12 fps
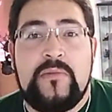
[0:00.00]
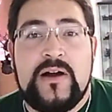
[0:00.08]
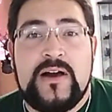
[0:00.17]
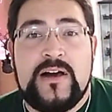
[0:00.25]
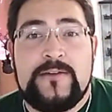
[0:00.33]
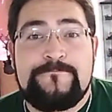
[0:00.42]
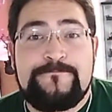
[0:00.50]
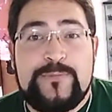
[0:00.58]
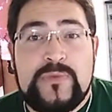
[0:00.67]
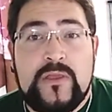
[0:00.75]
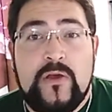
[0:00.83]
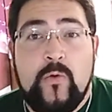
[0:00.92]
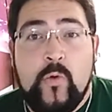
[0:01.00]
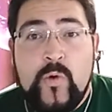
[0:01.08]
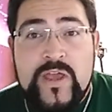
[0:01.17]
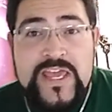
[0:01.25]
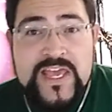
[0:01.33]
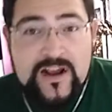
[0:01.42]
But
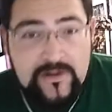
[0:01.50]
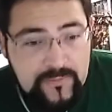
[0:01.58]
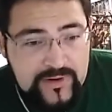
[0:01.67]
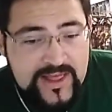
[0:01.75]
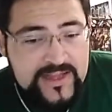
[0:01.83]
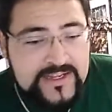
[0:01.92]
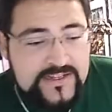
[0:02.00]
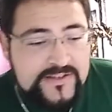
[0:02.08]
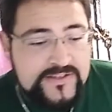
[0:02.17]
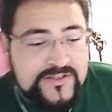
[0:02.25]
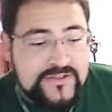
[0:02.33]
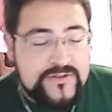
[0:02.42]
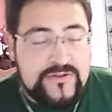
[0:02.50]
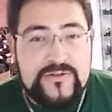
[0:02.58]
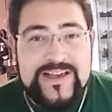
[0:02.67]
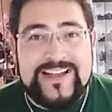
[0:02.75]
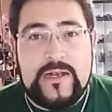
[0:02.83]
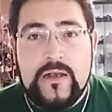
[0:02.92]
we are planning to
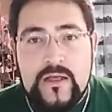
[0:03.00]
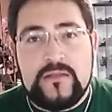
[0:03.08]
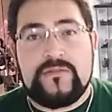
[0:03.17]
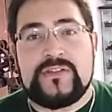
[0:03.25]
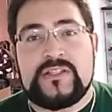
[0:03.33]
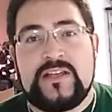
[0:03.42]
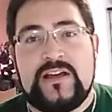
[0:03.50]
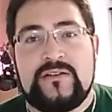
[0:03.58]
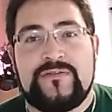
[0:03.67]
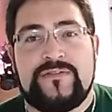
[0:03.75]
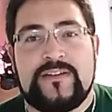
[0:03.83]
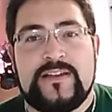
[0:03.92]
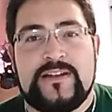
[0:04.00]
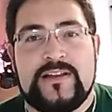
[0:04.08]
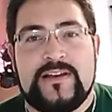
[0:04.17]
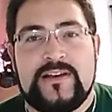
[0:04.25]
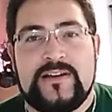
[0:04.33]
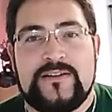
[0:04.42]
do a lot of stuff
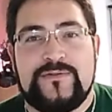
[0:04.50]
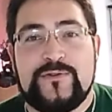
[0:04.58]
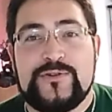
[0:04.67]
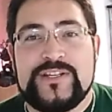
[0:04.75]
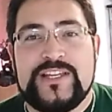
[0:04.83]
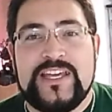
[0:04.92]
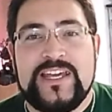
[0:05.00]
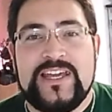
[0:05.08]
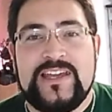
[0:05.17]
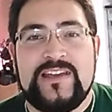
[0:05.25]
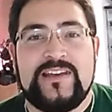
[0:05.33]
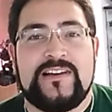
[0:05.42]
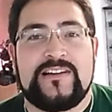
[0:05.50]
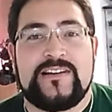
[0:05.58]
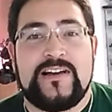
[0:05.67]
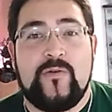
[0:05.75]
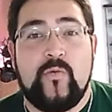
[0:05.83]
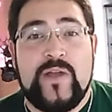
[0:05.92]
in uh, 40k.
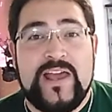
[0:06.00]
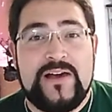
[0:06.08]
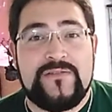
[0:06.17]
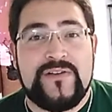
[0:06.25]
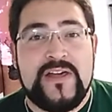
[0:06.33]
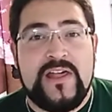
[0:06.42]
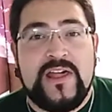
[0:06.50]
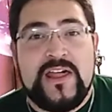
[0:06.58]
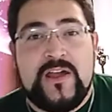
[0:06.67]
We have